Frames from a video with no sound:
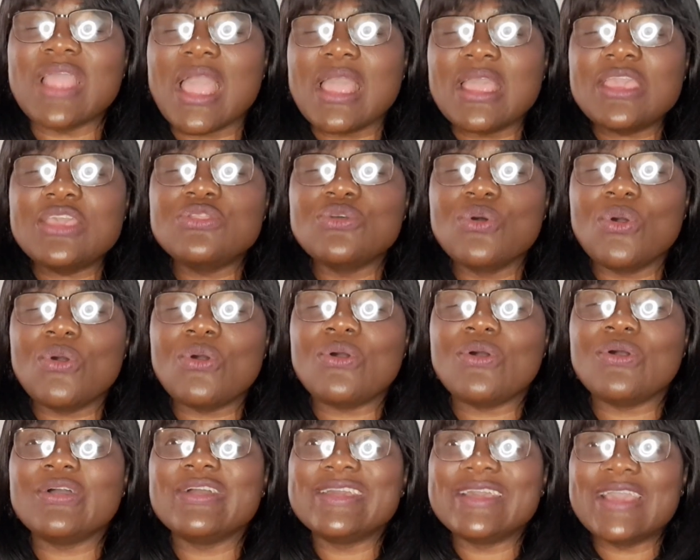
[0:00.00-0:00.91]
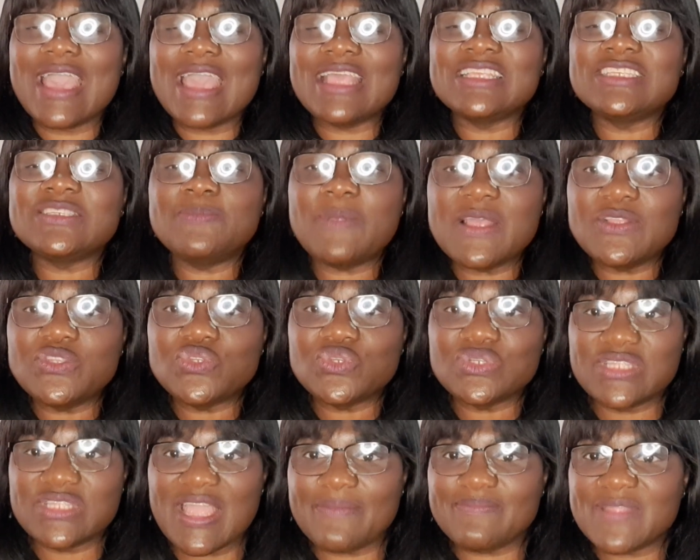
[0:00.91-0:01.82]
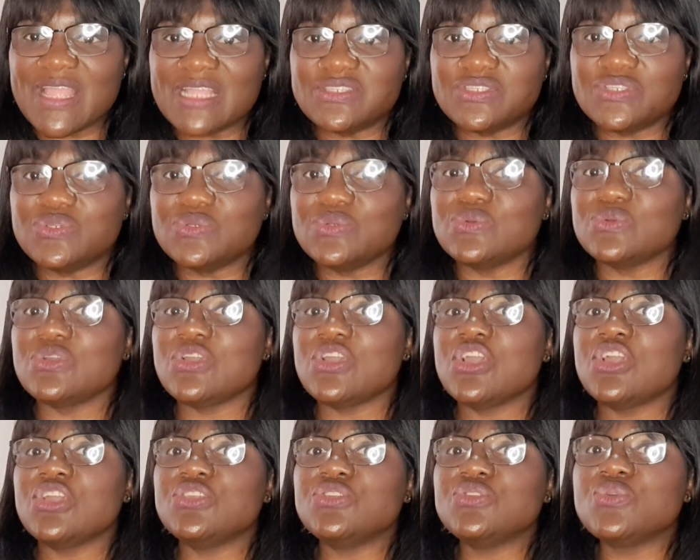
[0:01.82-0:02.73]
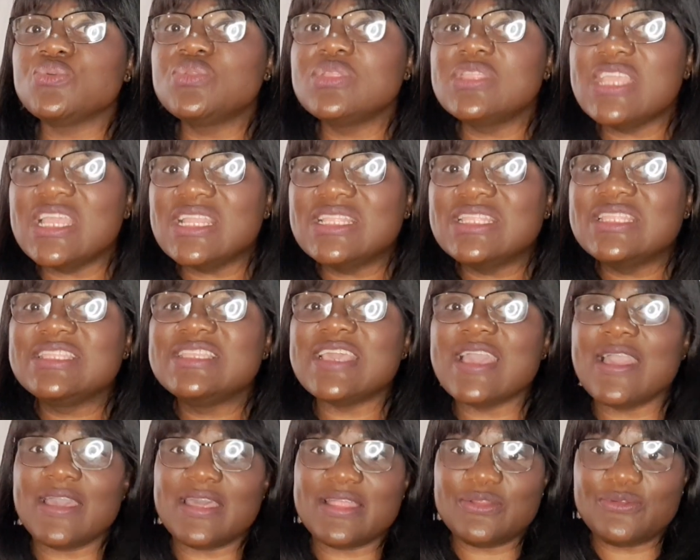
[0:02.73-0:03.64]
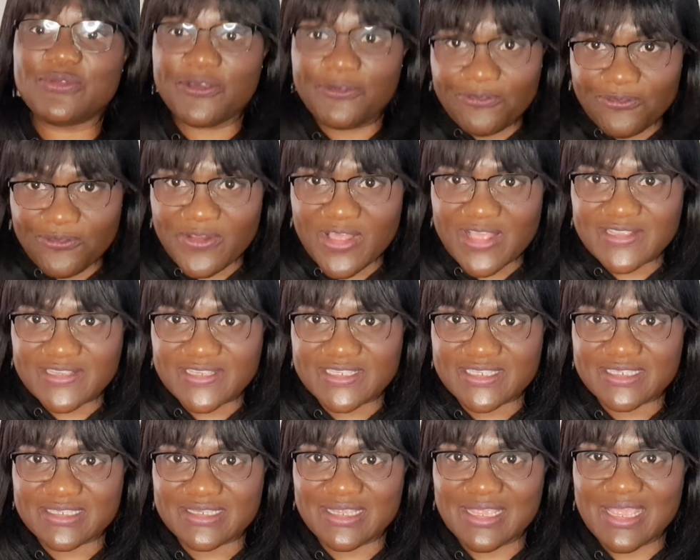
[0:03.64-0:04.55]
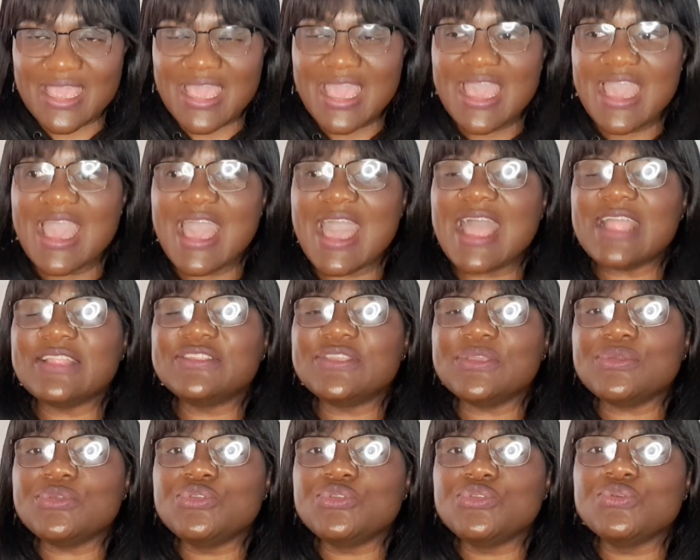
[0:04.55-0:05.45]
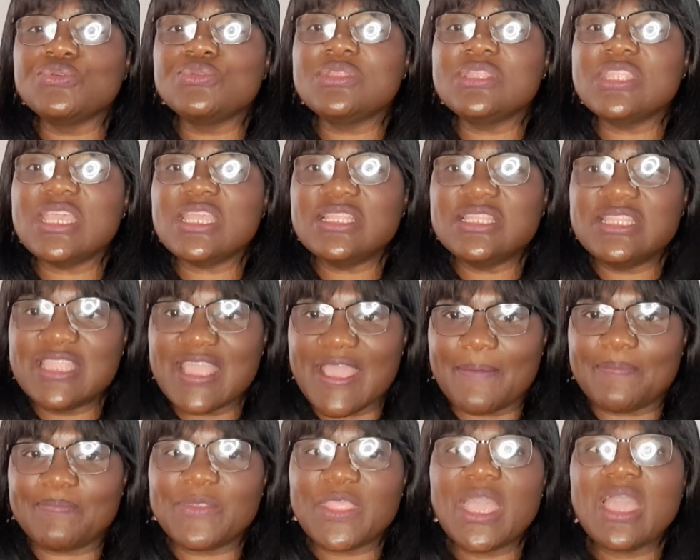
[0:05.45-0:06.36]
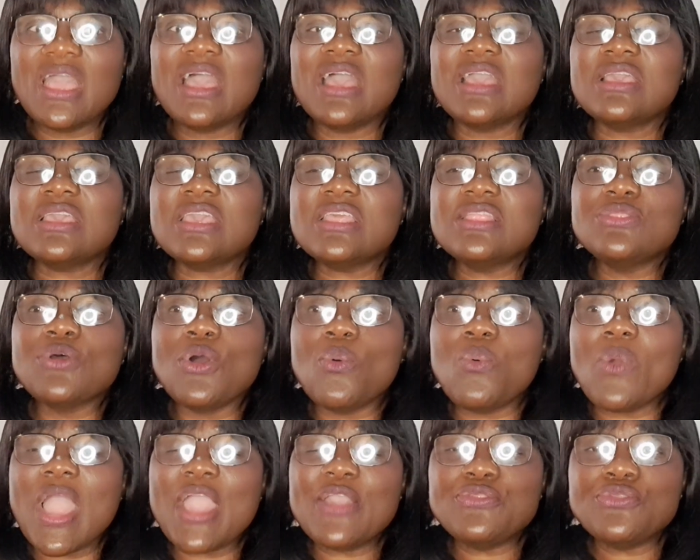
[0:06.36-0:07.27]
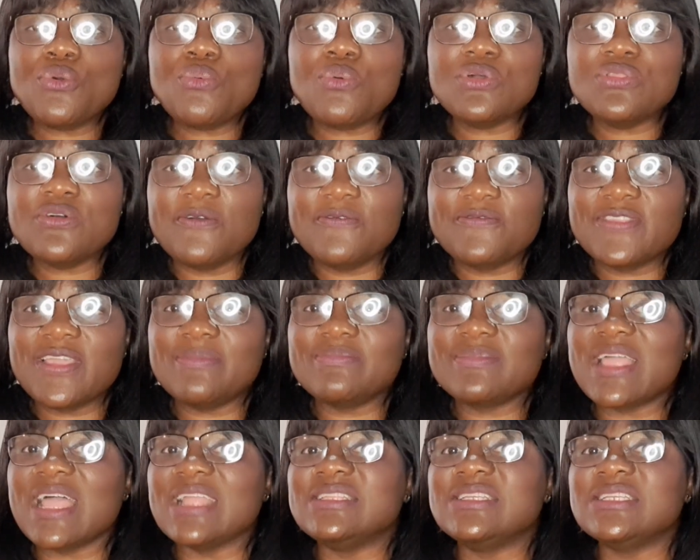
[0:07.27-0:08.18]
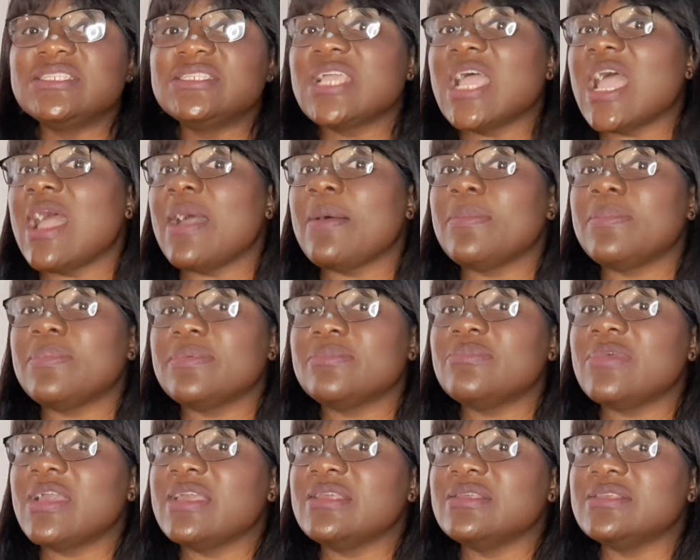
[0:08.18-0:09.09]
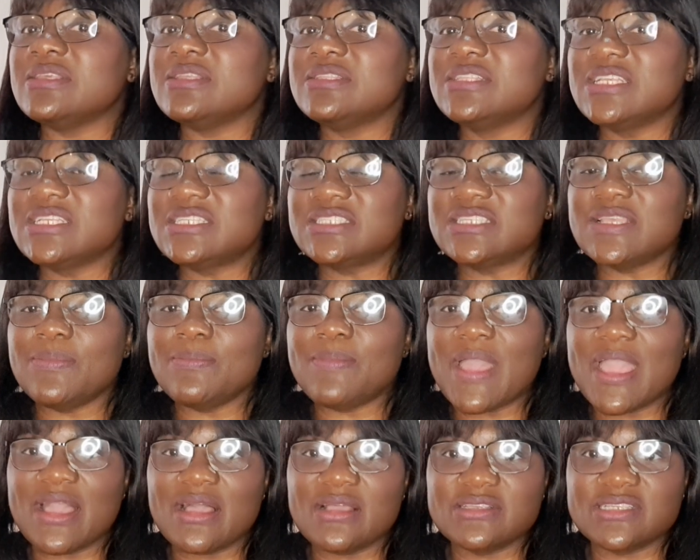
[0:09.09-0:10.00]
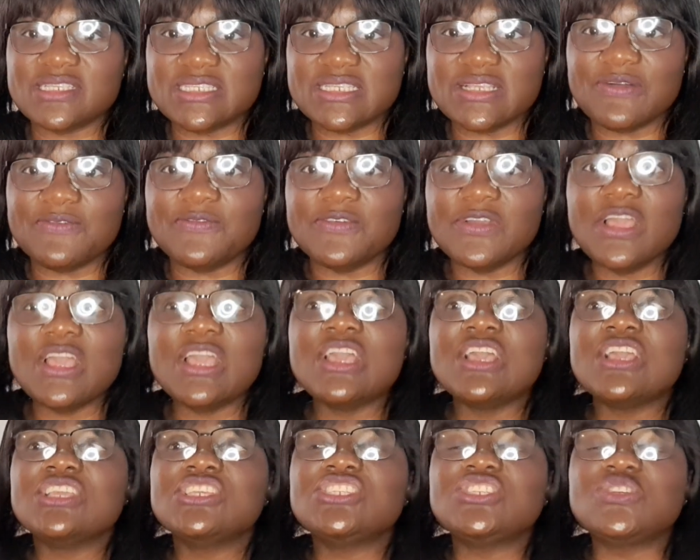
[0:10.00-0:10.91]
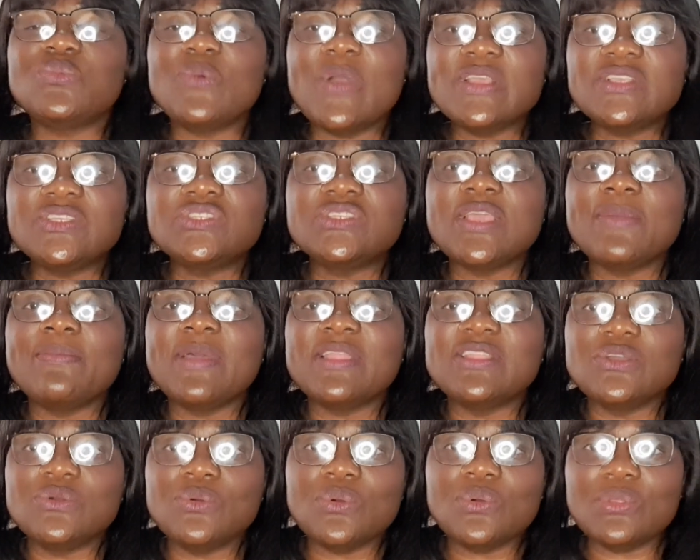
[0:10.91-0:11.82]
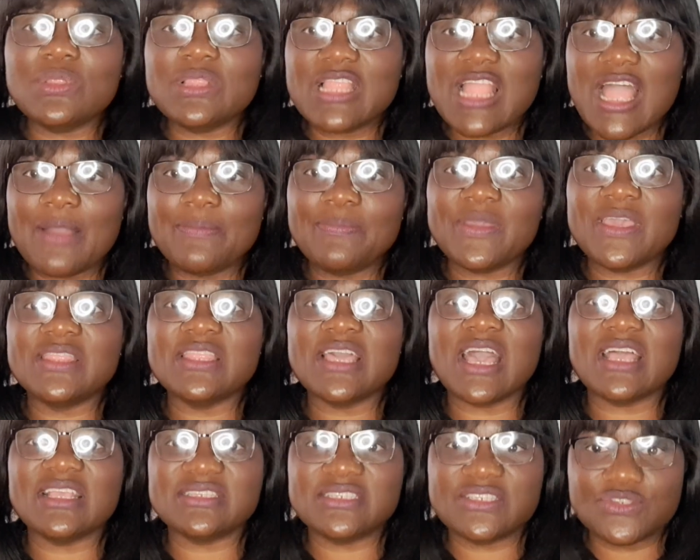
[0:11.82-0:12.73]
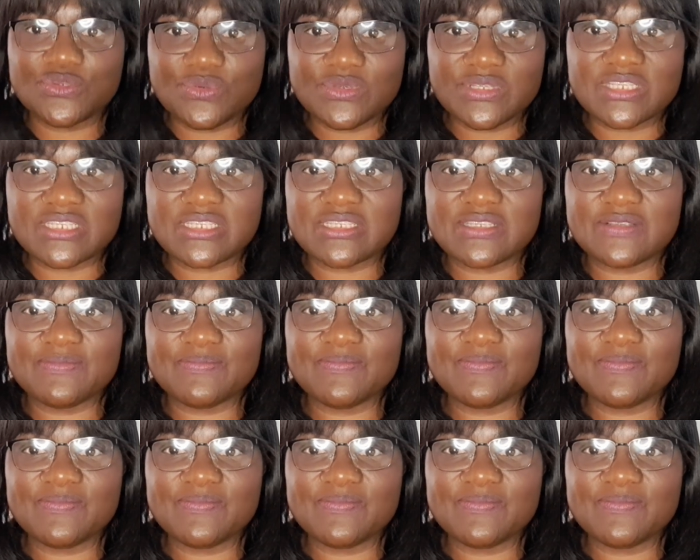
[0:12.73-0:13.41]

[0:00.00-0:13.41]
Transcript: you know, explain to them that you need their reference and you need them. You know, I know one of them that did have this thing by herself. She went to a medical lab in her street